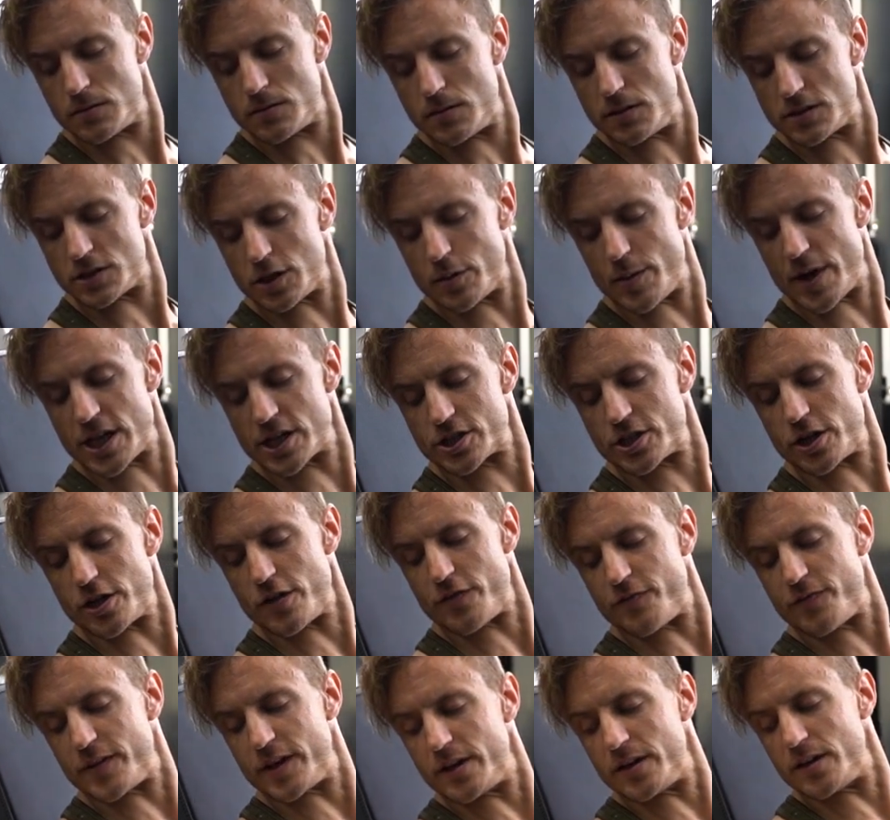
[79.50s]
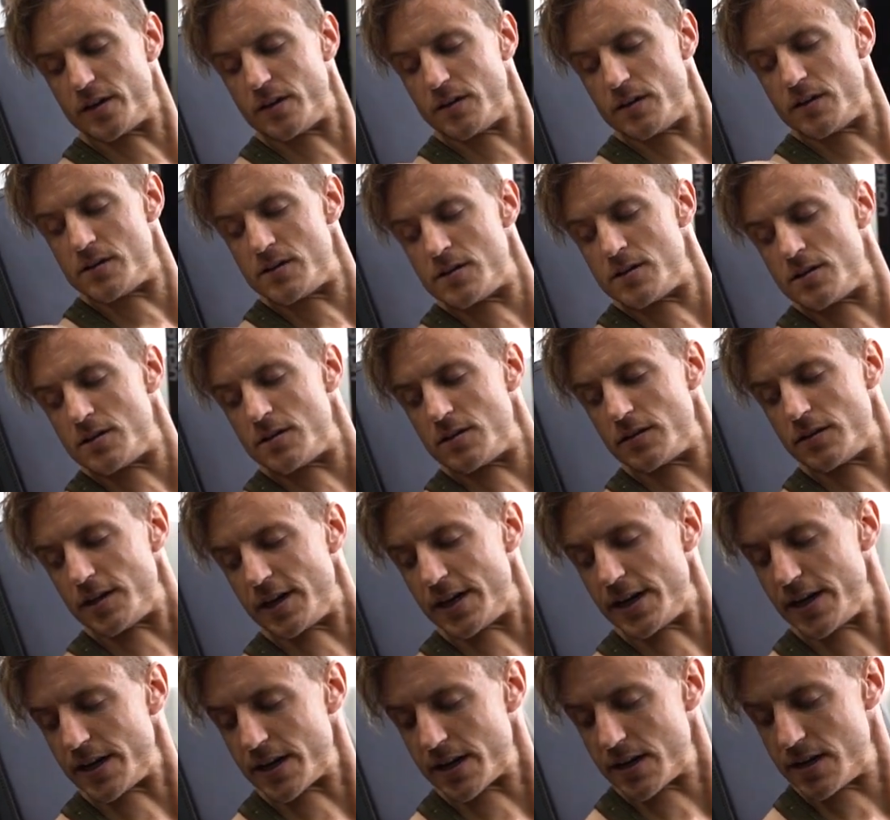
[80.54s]
So make sure you feel
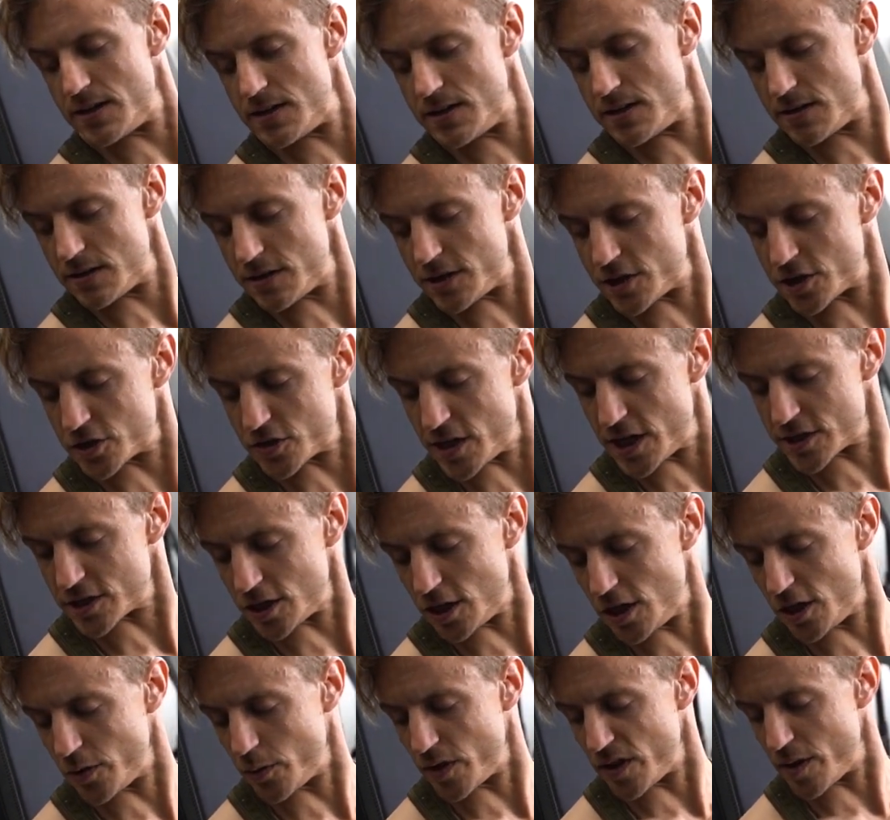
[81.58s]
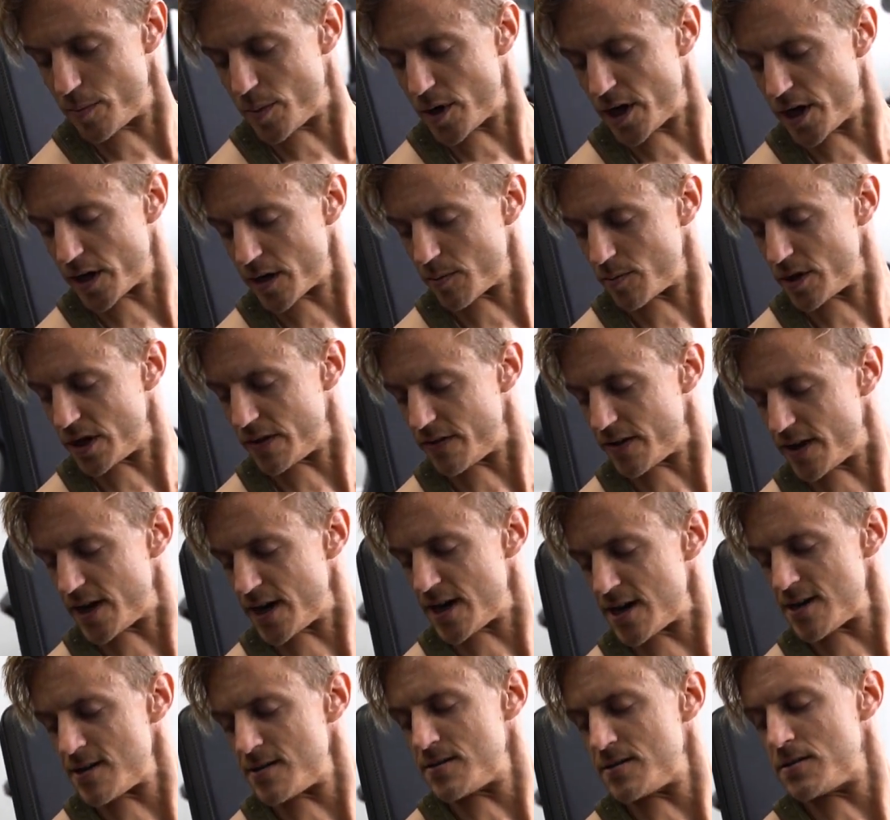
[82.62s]
like the stretch all the way at the bottom right
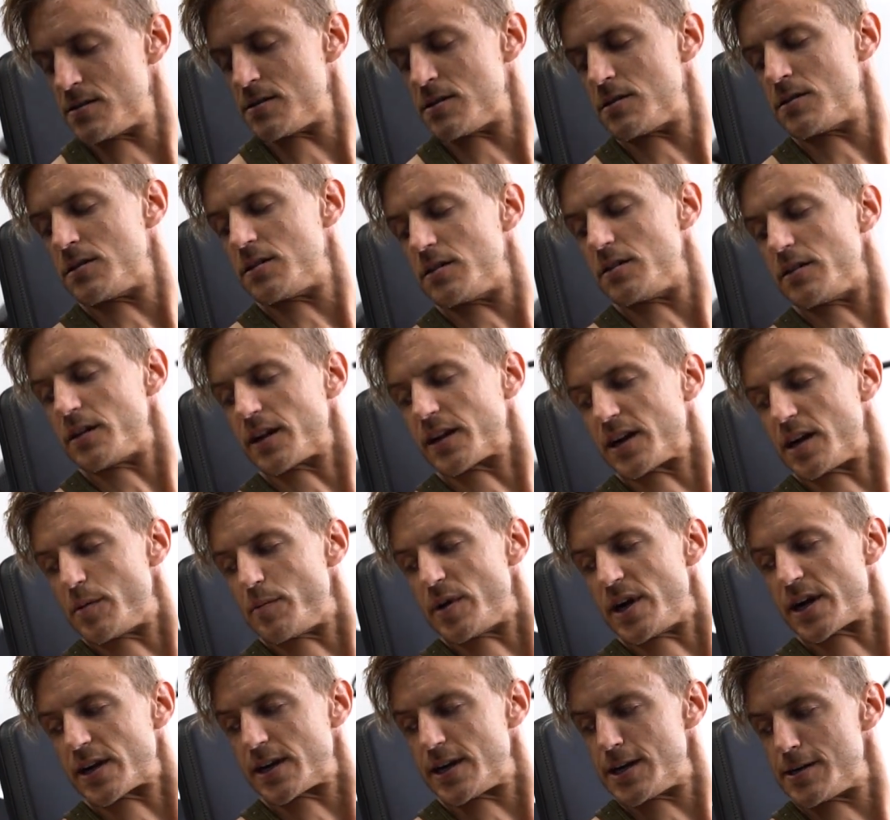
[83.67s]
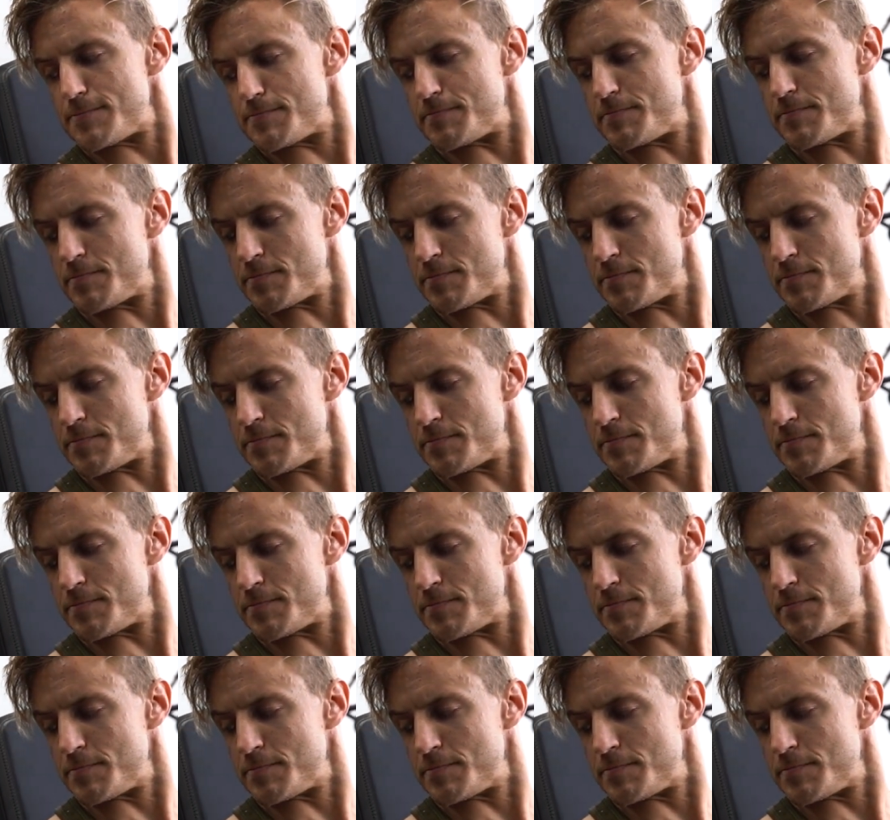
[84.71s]
there and come back up.